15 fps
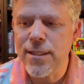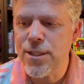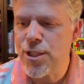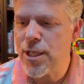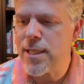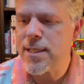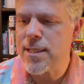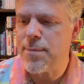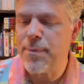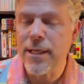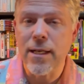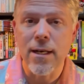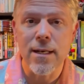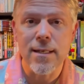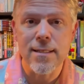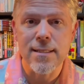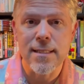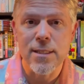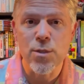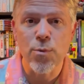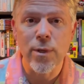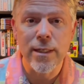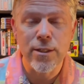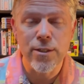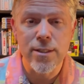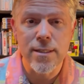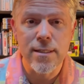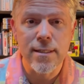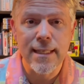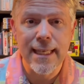just because this one
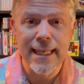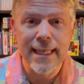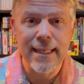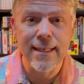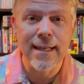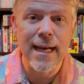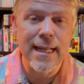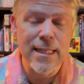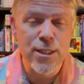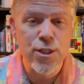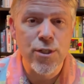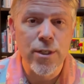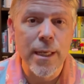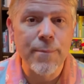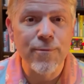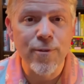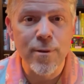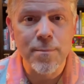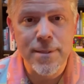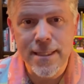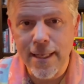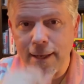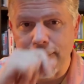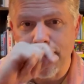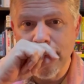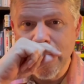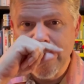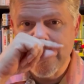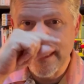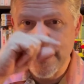kid kind of stood up for himself,
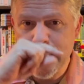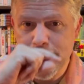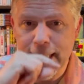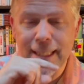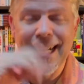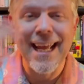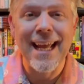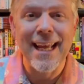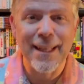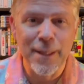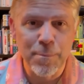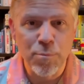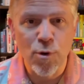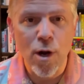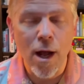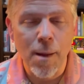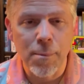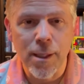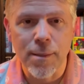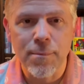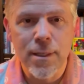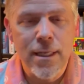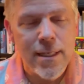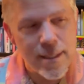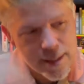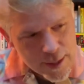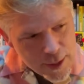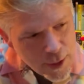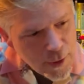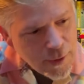that it's going to end the problem.
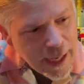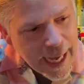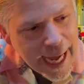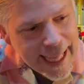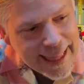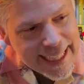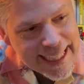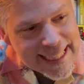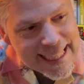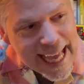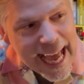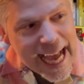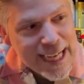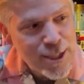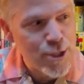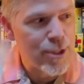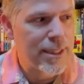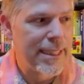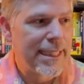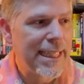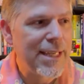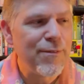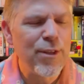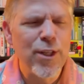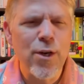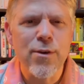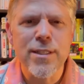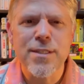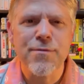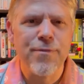So I think it's actually, even
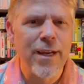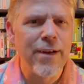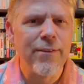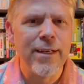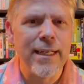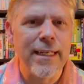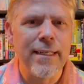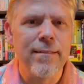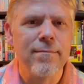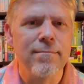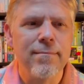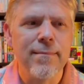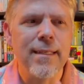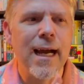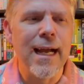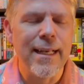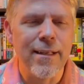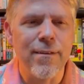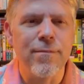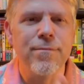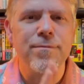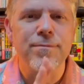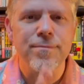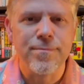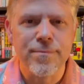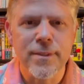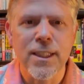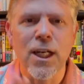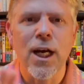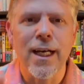though it's very kind of
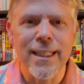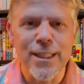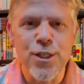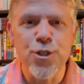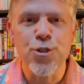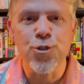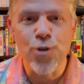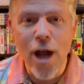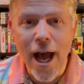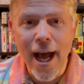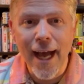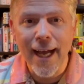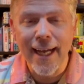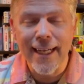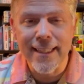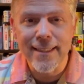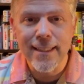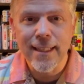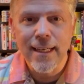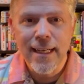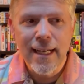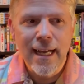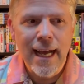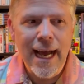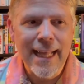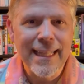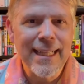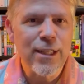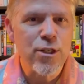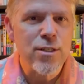cut and dried, I
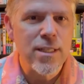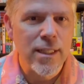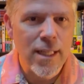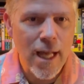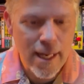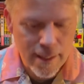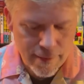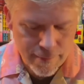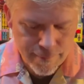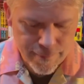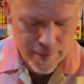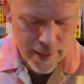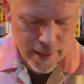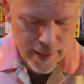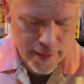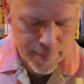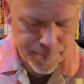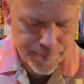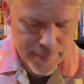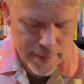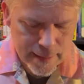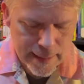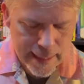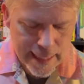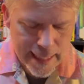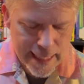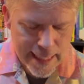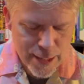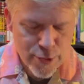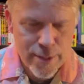think there's a lot of
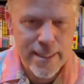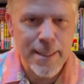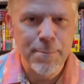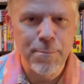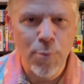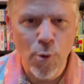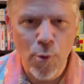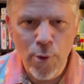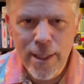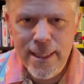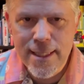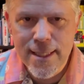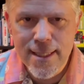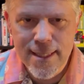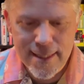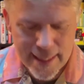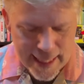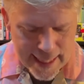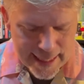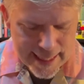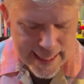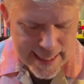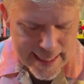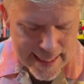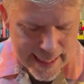interesting points in this.